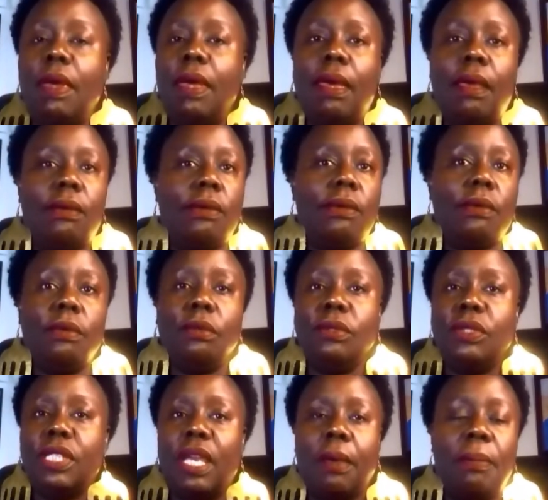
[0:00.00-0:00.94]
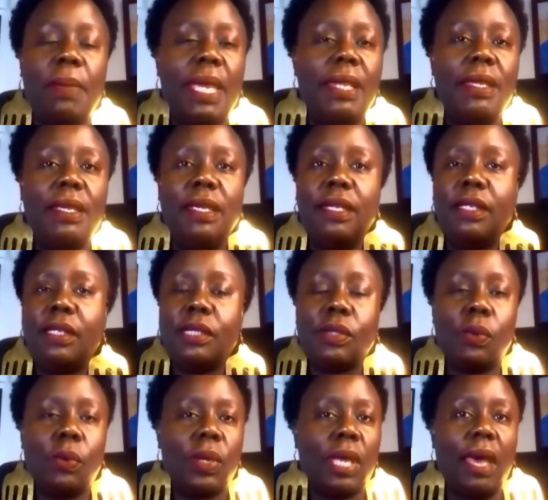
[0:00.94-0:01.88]
I don't know, diabetics
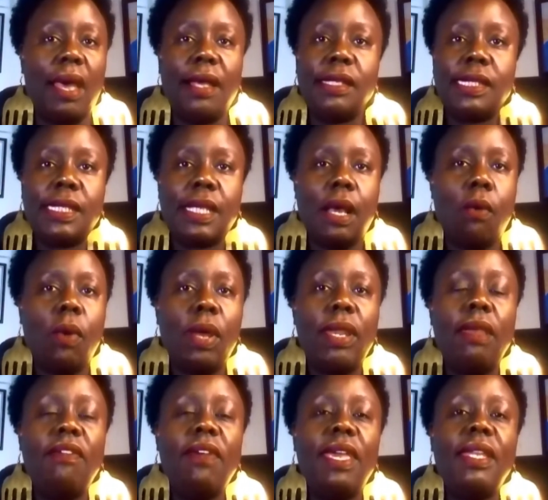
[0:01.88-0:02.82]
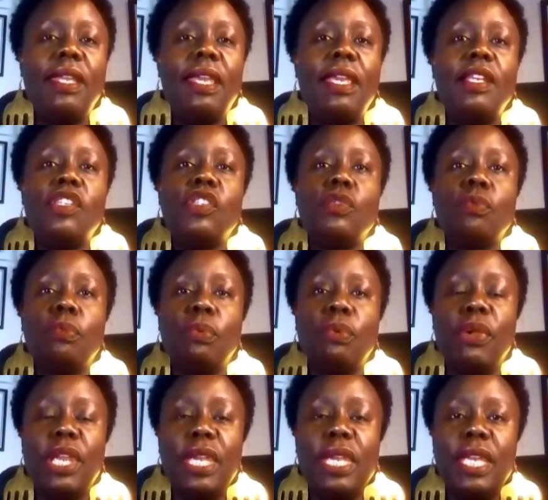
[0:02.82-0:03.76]
or cancer, whatever it is,
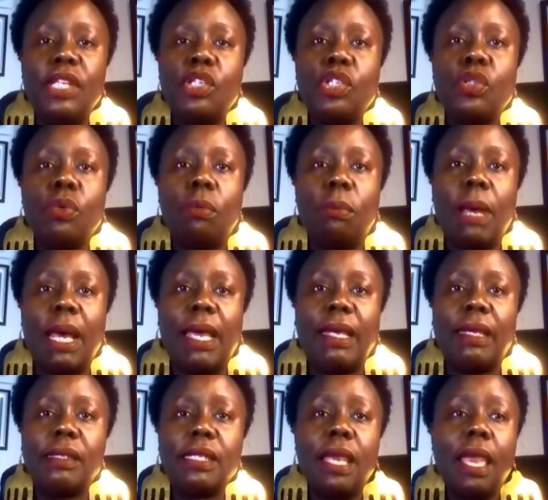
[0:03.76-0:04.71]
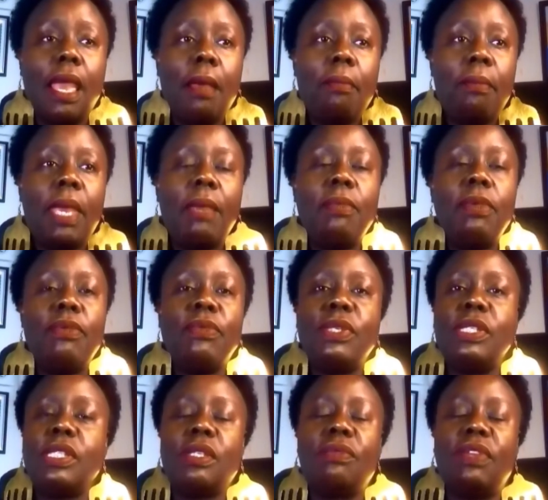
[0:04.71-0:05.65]
bring it to mind. Maybe
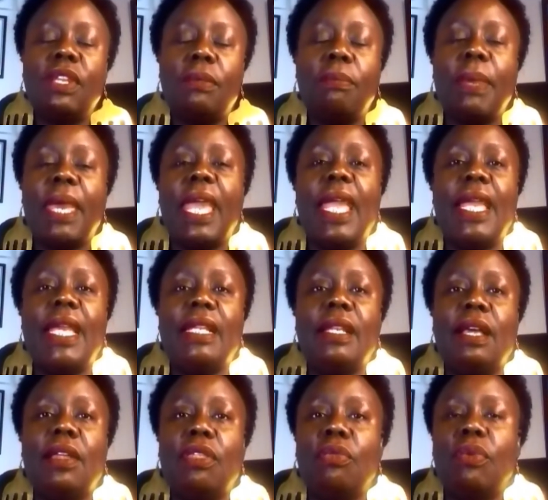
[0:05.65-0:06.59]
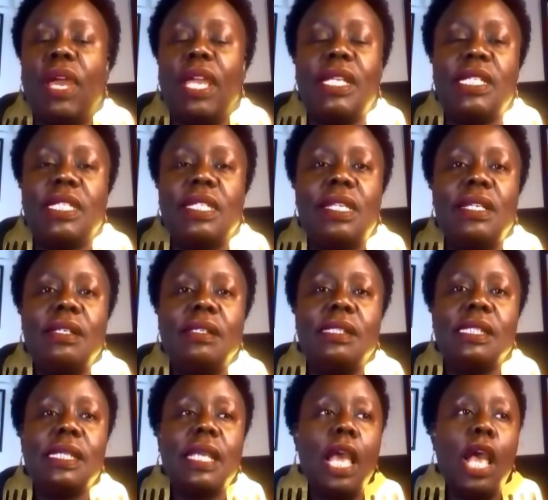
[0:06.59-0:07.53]
it's even pain,
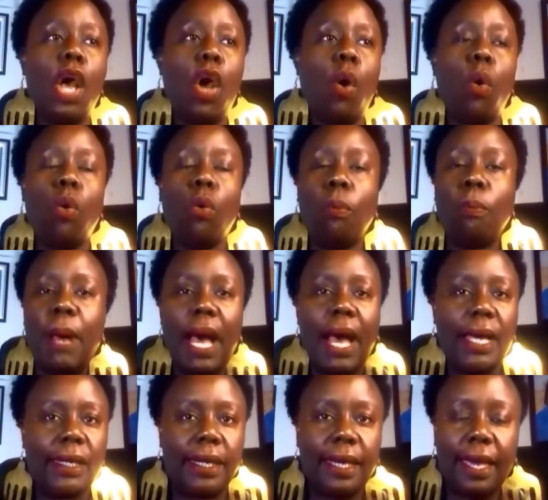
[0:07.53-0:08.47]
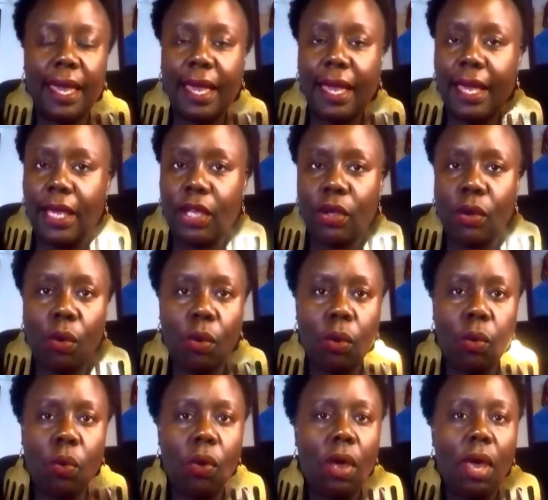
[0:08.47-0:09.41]
arthritis or backache
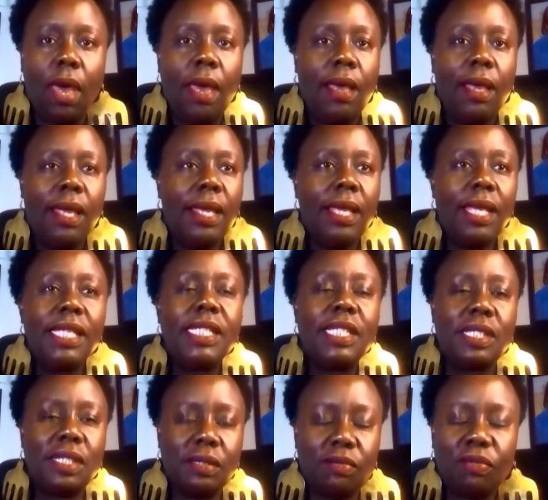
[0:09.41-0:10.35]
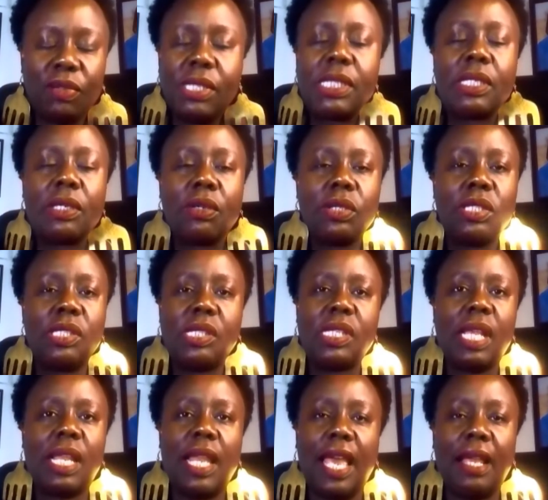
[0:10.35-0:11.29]
or a physical
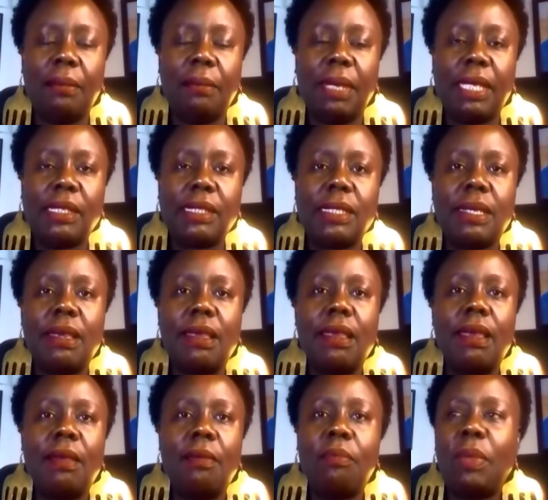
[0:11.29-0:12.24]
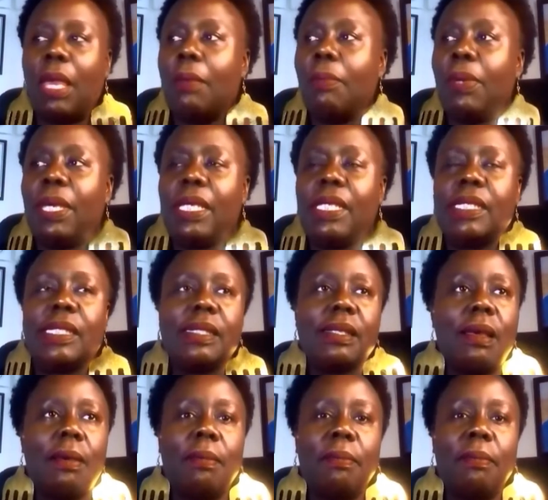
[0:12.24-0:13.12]
disalignment. Maybe it's